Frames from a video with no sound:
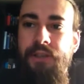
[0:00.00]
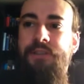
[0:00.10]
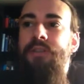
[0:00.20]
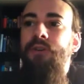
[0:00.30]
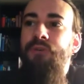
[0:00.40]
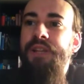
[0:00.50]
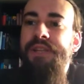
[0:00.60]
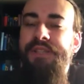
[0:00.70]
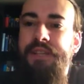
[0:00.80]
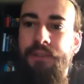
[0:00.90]
So
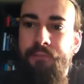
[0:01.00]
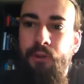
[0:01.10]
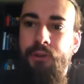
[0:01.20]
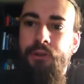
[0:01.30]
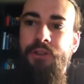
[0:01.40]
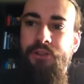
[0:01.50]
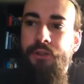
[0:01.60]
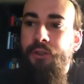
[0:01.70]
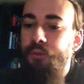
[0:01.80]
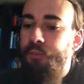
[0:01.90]
that's it. Polyglots
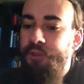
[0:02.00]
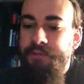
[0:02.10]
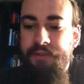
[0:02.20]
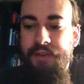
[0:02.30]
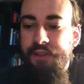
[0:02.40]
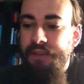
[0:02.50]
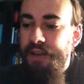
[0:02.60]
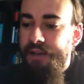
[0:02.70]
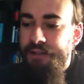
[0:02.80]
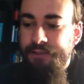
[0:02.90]
shouldn't demotivate
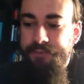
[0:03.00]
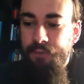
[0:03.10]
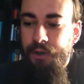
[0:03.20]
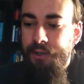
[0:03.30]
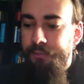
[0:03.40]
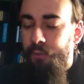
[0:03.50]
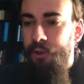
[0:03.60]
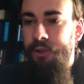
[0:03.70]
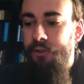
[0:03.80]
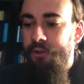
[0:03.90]
others, other
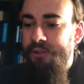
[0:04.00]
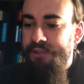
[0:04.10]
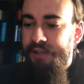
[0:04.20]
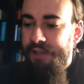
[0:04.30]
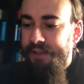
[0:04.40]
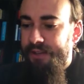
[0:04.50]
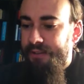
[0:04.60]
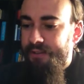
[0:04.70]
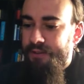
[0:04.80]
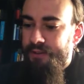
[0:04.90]
polyglots,
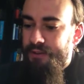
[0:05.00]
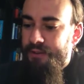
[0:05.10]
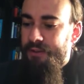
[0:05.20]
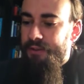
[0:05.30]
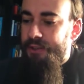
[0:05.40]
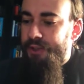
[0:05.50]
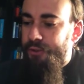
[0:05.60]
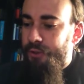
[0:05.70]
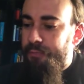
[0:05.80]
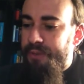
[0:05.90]
and they
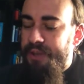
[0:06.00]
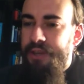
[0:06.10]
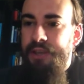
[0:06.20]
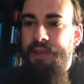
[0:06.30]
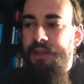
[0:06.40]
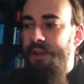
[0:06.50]
shouldn't be.